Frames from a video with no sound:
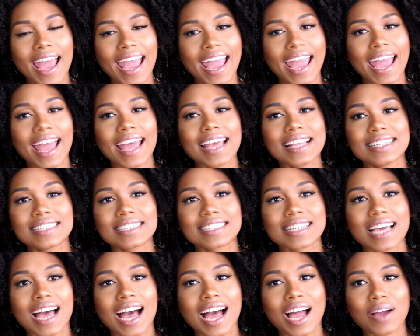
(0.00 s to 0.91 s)

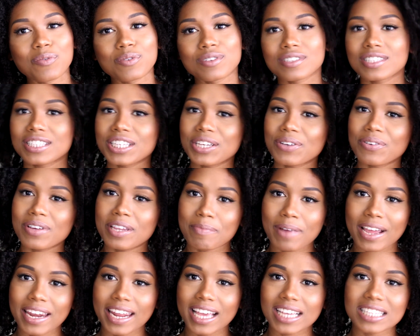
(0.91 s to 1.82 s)
And I will see you in
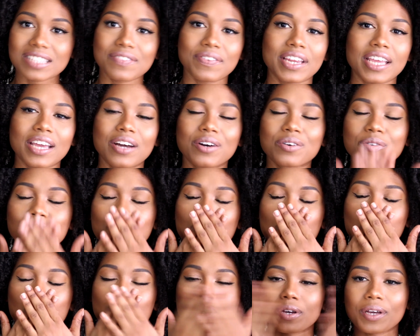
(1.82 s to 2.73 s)
my next video.
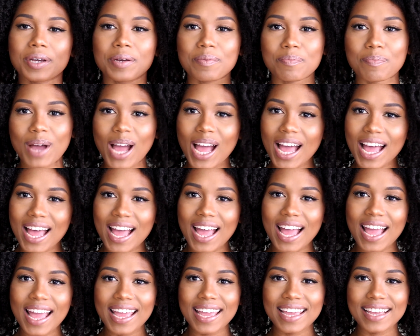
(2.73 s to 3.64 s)

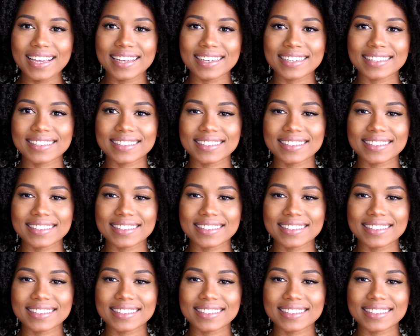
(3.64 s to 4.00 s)
Bye.